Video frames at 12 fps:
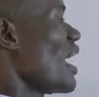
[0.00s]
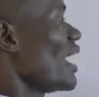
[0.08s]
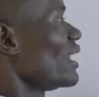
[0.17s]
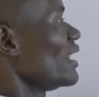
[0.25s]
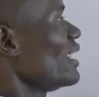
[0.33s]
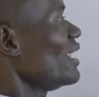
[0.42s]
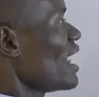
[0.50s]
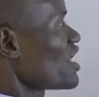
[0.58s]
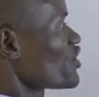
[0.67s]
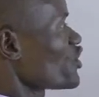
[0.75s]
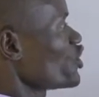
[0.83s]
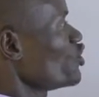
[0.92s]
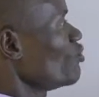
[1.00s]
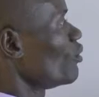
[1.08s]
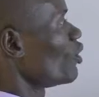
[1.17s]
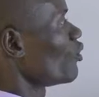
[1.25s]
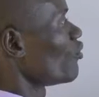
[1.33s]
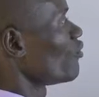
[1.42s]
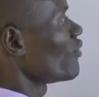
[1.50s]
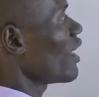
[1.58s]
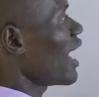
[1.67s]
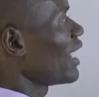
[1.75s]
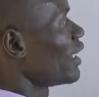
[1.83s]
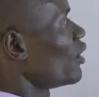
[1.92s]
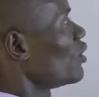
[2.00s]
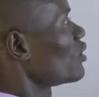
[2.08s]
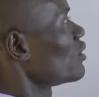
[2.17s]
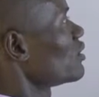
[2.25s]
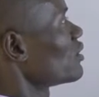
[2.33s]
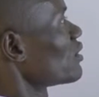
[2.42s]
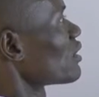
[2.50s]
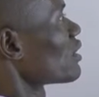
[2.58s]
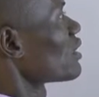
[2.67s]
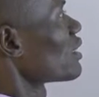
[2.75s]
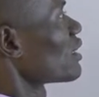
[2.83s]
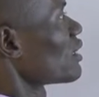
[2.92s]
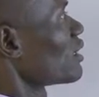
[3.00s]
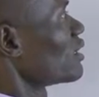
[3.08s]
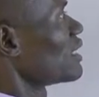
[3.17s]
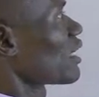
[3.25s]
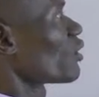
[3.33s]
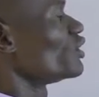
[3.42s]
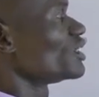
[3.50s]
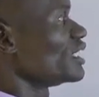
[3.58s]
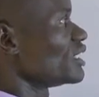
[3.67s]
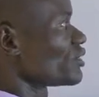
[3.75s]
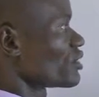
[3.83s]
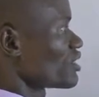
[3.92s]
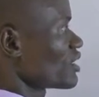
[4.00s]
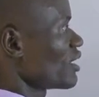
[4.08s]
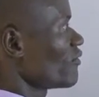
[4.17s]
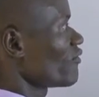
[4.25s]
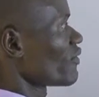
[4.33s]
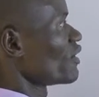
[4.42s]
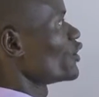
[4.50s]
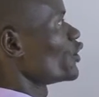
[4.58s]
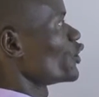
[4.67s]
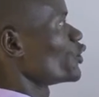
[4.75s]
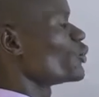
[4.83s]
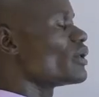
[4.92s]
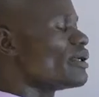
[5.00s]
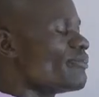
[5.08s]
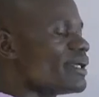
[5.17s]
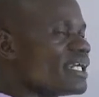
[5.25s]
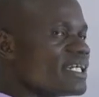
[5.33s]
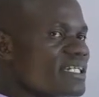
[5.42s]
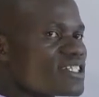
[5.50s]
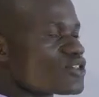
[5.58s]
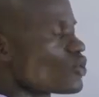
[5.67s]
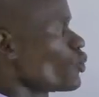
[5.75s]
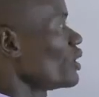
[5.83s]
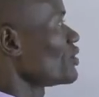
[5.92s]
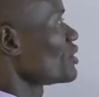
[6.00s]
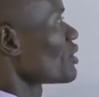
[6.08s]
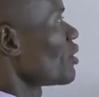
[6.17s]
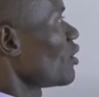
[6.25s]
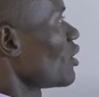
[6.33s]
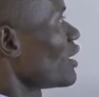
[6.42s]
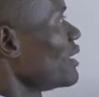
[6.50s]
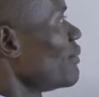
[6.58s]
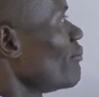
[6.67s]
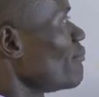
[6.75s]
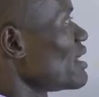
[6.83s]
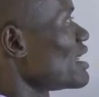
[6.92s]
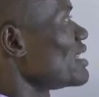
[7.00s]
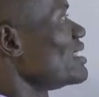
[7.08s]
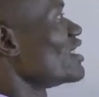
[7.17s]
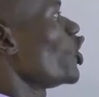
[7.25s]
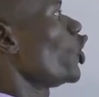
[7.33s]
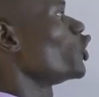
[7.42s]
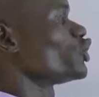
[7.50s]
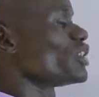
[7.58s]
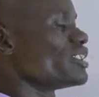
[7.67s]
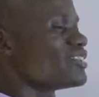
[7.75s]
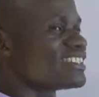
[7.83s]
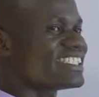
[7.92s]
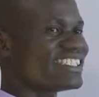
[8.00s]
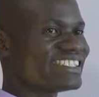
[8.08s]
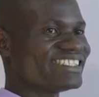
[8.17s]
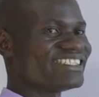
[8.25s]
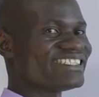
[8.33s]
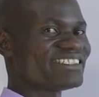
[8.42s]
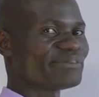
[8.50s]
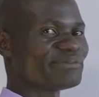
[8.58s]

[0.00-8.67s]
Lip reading: And then as you move along the continental shelf, you will meet what we call the mid-ocean ridge.